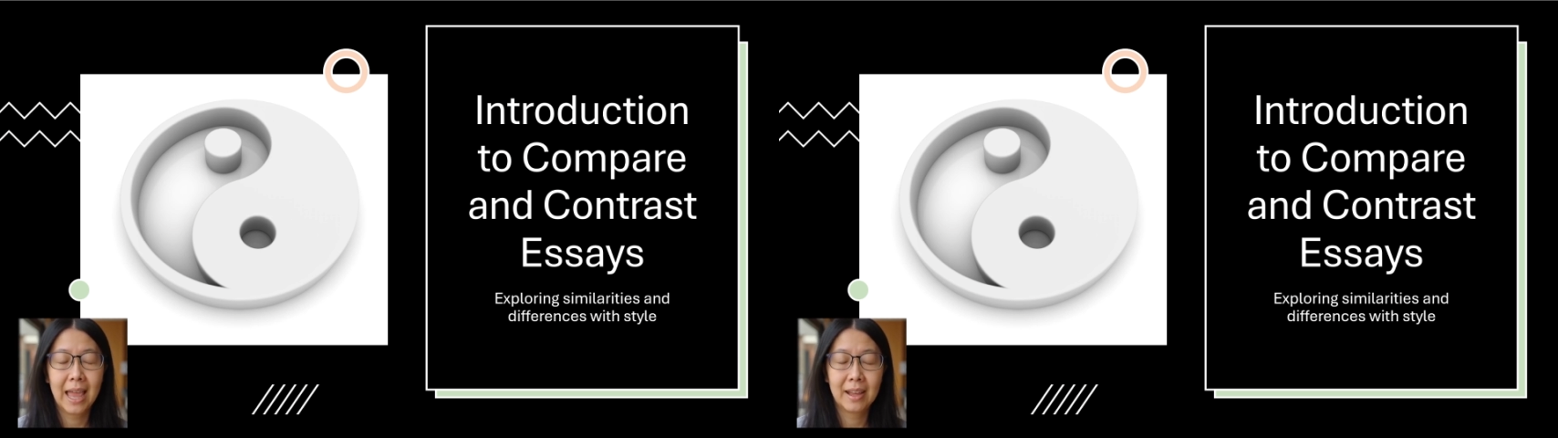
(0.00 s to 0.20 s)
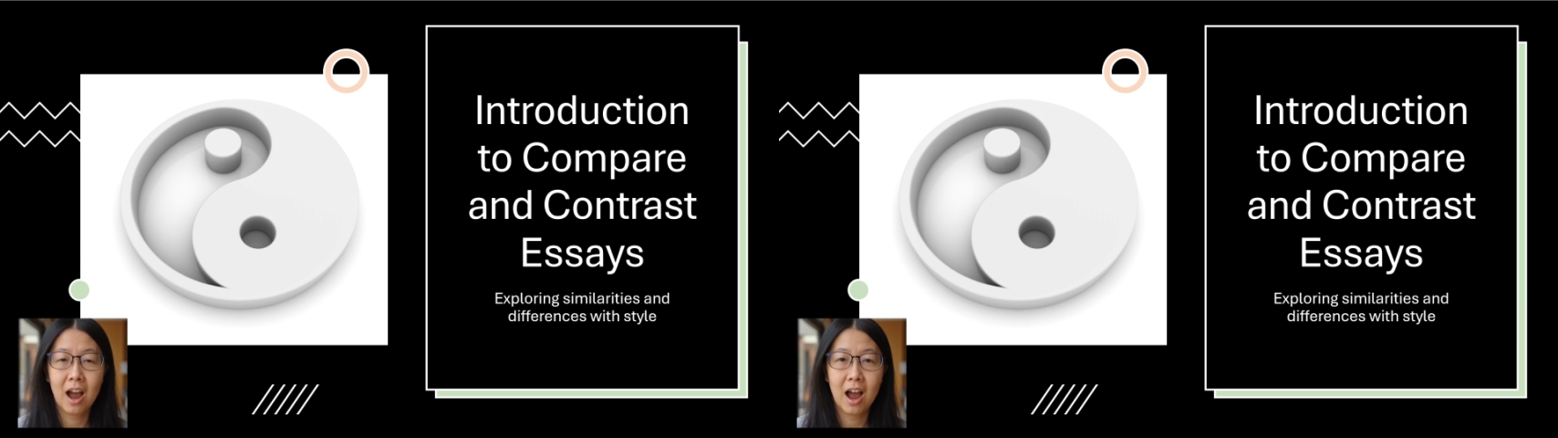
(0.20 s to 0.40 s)

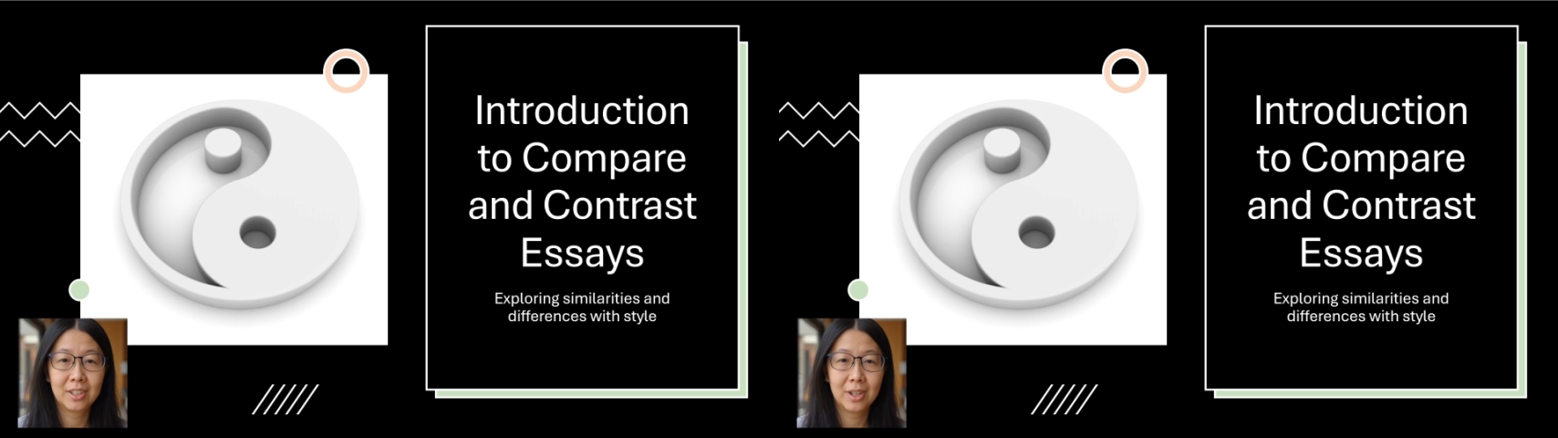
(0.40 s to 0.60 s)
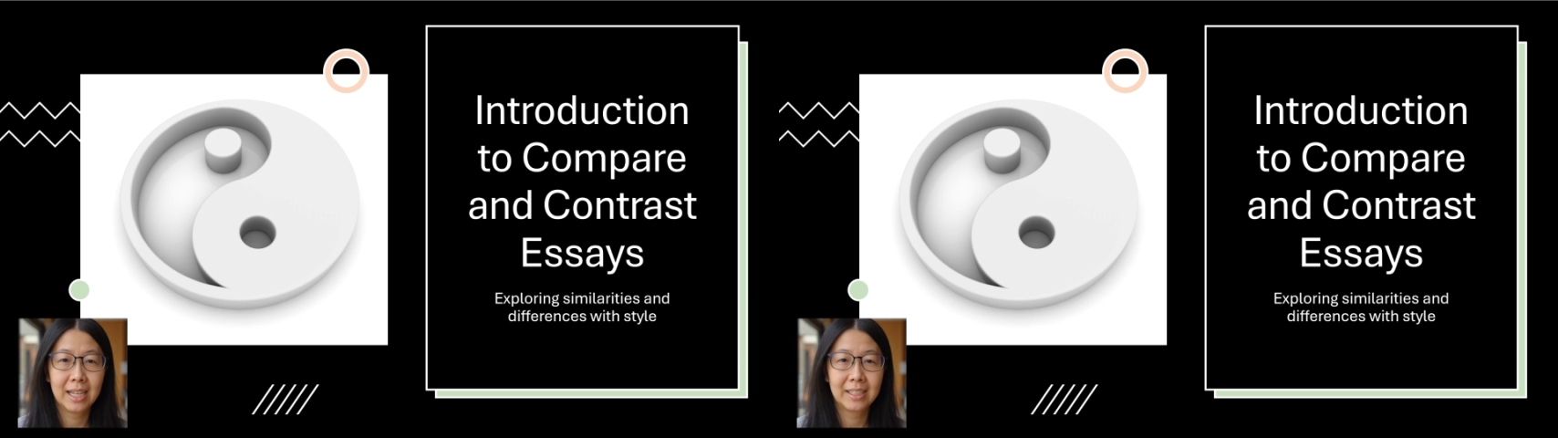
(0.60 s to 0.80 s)
and
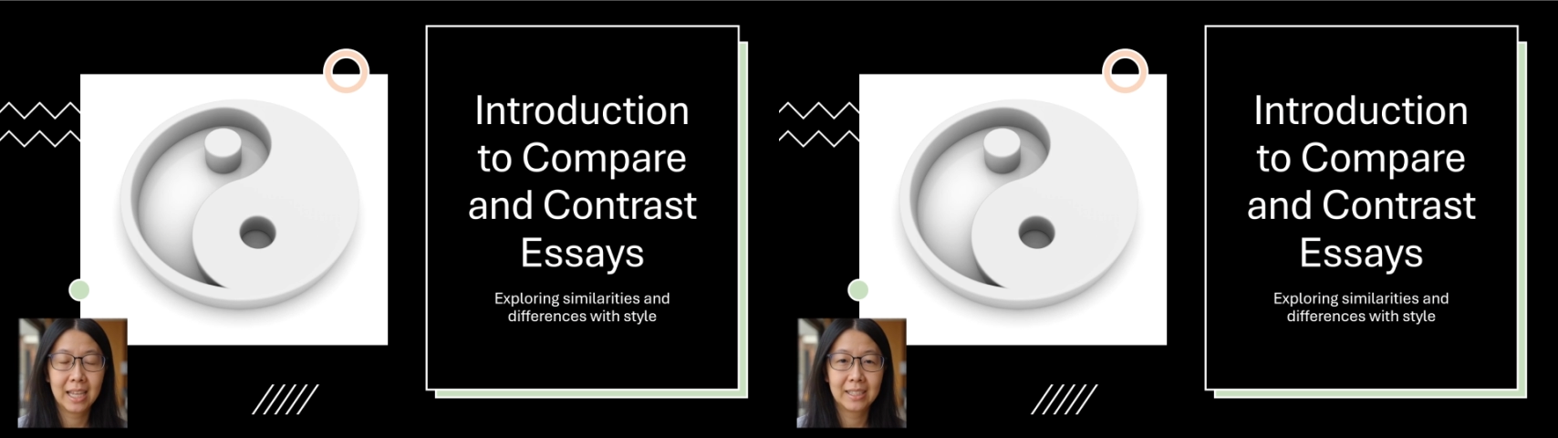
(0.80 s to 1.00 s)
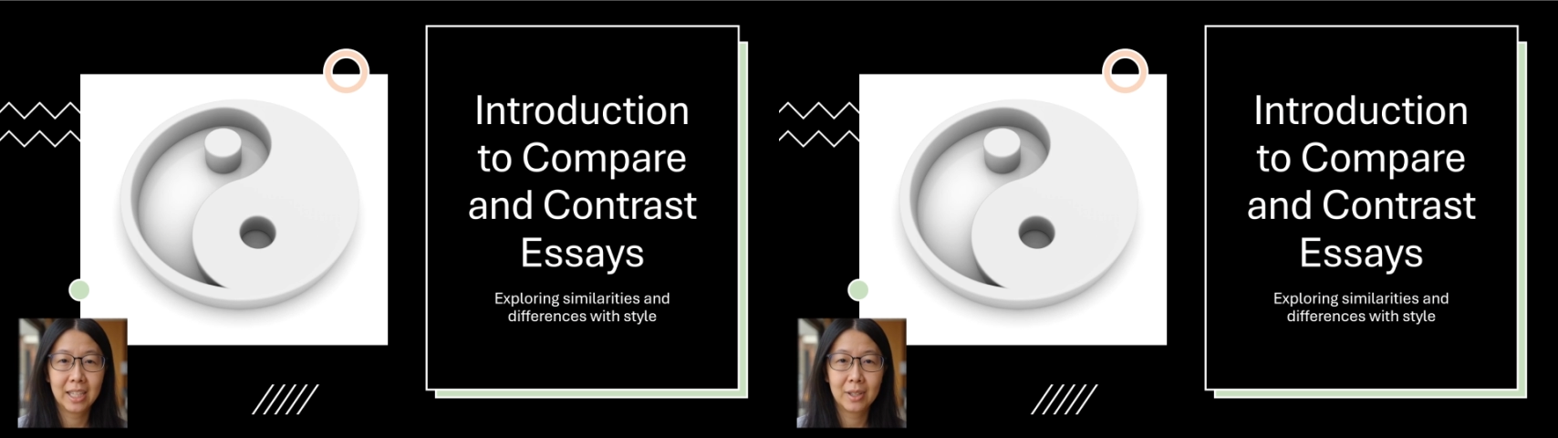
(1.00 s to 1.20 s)
contrast
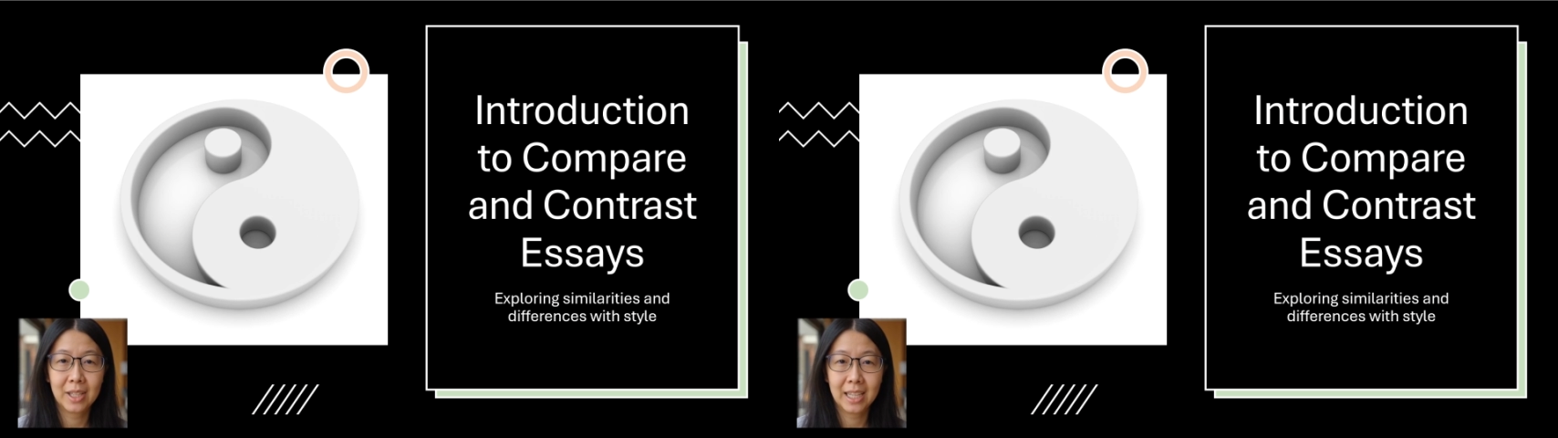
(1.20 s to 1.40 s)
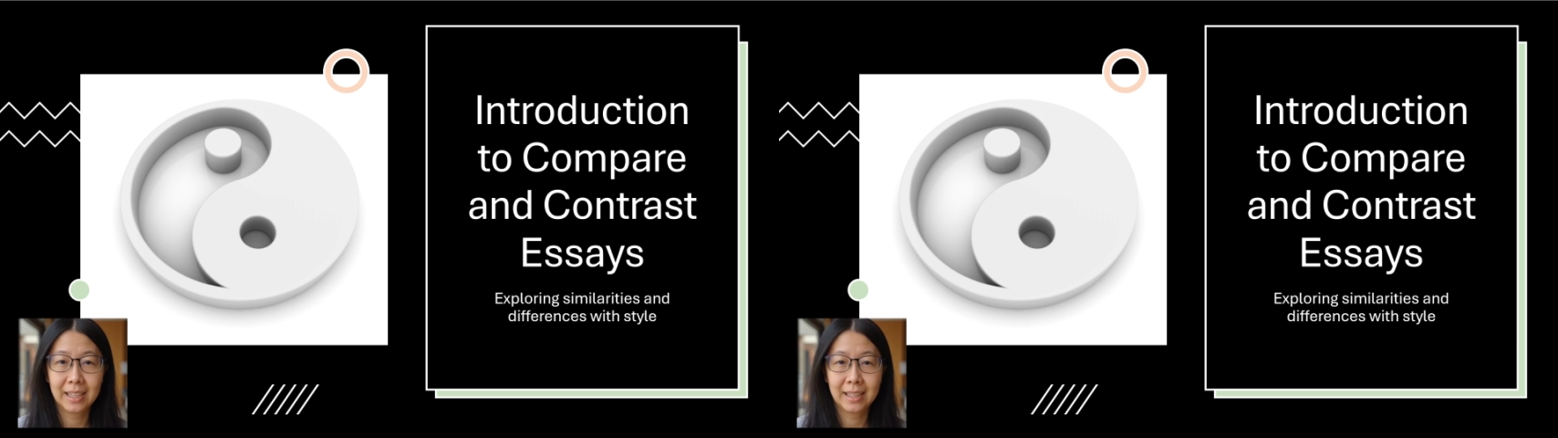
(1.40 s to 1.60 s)
essay
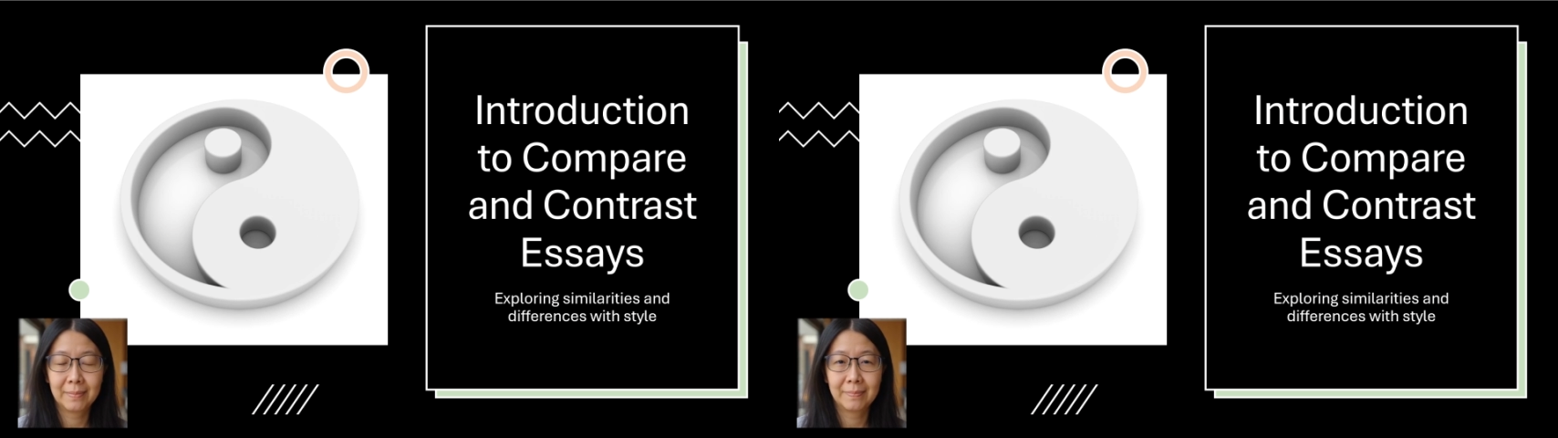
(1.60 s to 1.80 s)
unique?